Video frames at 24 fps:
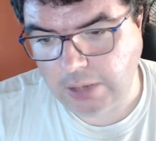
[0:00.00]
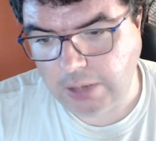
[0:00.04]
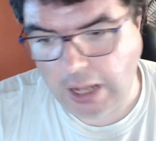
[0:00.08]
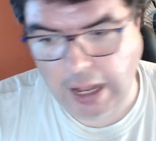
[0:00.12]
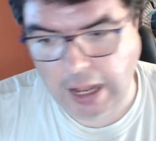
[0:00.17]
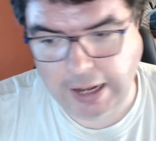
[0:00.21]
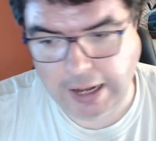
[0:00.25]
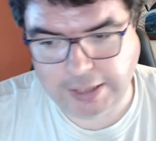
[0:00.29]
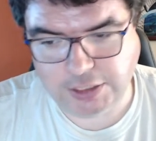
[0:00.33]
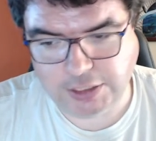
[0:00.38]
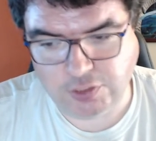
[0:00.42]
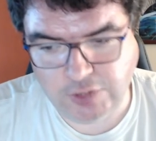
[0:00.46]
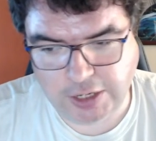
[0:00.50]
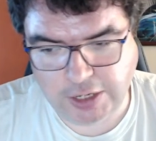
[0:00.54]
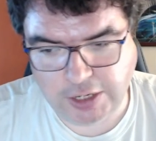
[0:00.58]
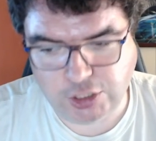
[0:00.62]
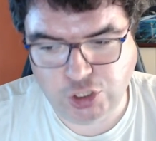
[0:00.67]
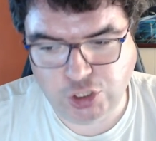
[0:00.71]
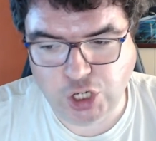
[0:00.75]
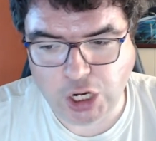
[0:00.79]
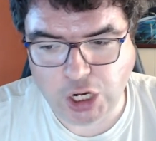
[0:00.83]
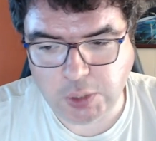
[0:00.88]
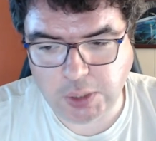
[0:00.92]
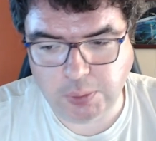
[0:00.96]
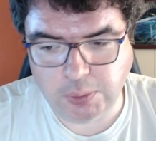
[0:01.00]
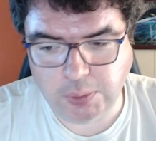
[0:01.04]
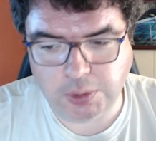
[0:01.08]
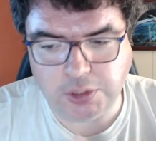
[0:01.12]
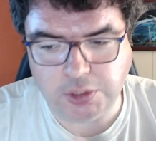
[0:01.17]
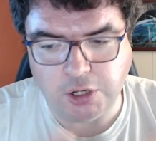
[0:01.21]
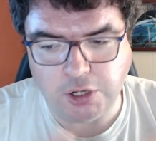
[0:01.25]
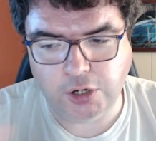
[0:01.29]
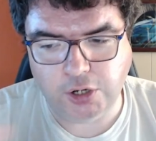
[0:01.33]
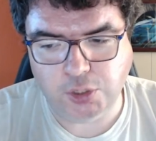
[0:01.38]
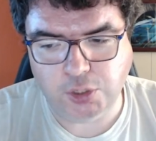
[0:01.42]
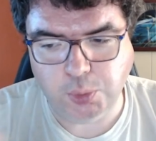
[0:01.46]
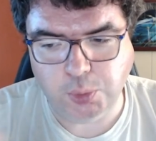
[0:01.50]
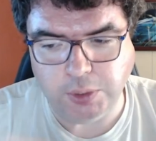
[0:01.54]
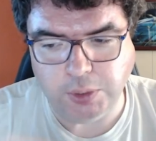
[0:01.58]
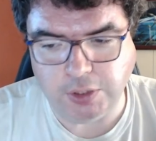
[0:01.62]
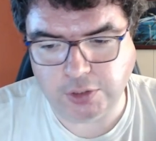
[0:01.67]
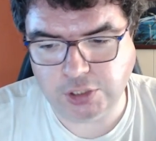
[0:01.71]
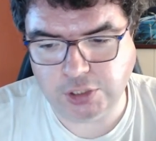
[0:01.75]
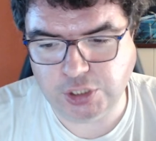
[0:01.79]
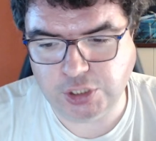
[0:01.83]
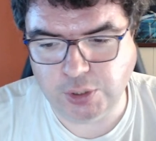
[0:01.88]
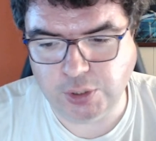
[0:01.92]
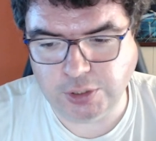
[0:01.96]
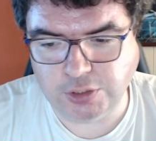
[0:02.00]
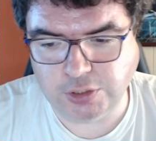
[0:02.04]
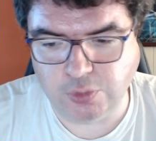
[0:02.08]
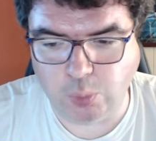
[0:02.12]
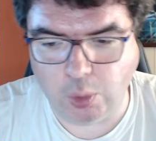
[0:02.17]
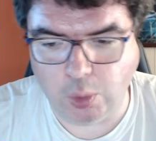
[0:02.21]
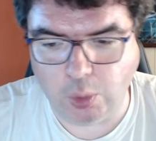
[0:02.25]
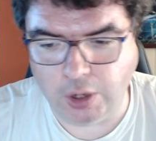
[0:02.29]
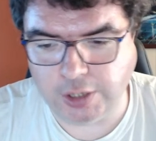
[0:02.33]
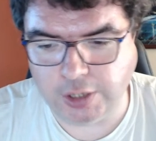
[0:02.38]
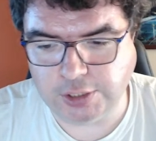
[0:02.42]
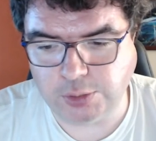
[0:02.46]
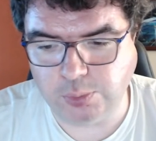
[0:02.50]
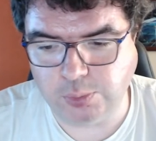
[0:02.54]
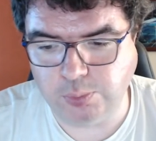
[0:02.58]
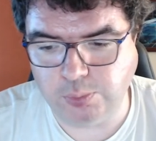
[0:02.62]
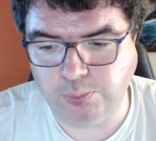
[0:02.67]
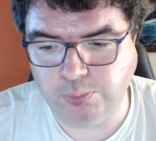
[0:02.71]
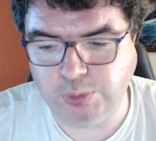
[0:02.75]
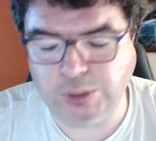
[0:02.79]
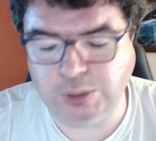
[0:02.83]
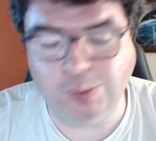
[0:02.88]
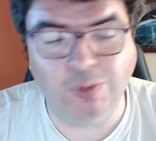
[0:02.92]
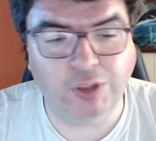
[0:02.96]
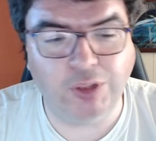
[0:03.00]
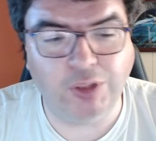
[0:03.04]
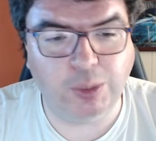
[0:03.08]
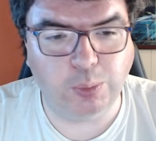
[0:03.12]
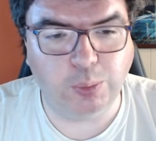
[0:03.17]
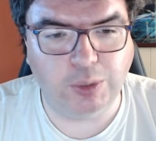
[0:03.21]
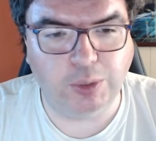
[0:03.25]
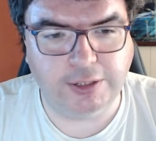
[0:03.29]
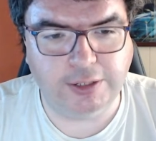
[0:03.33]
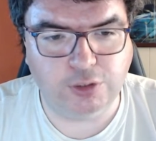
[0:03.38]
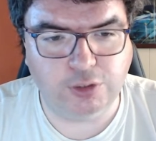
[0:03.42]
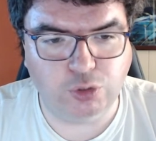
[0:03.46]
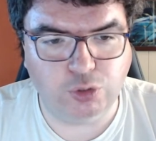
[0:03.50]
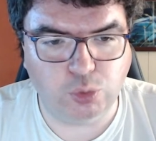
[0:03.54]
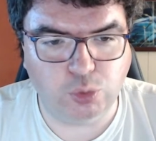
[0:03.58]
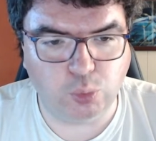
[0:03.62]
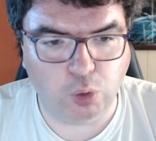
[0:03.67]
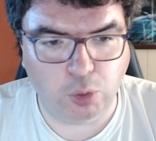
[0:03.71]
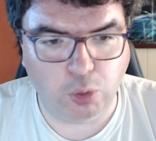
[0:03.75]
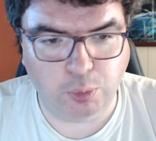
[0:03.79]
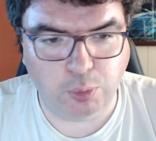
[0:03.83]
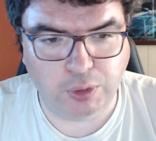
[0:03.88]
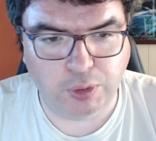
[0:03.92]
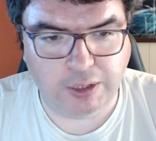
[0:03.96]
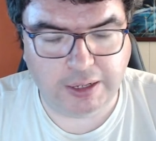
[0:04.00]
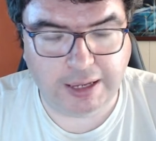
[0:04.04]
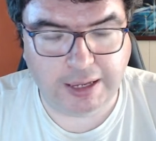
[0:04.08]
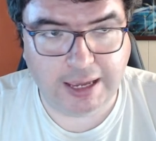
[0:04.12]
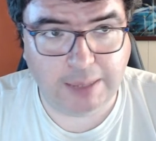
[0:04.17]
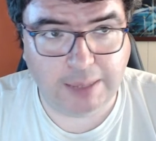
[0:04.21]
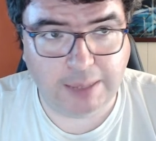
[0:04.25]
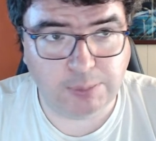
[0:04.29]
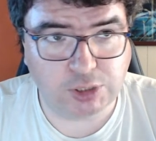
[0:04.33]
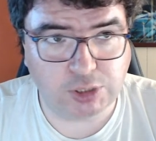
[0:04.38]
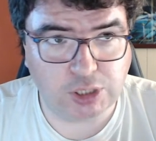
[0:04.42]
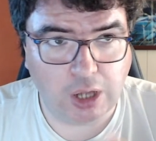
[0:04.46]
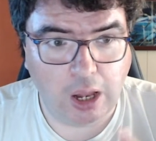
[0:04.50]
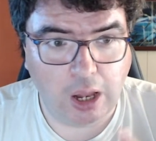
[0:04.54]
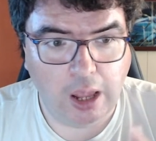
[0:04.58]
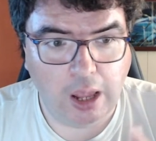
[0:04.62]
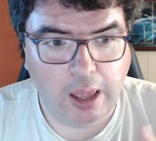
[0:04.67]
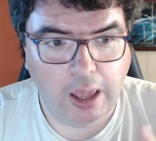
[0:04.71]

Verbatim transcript: August of next year, we will turn to another series of works specifically related to role playing games.